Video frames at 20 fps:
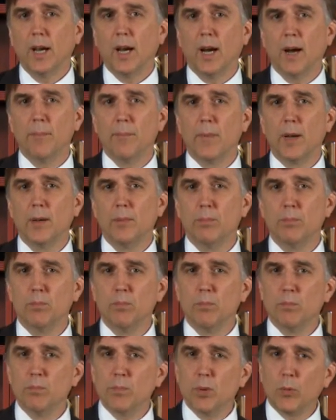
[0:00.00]

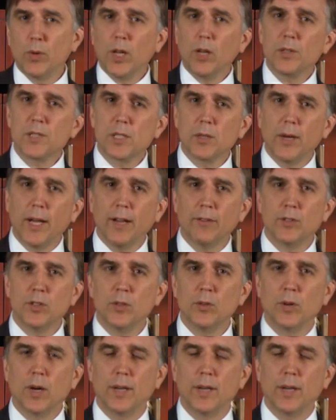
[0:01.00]
But we also have to,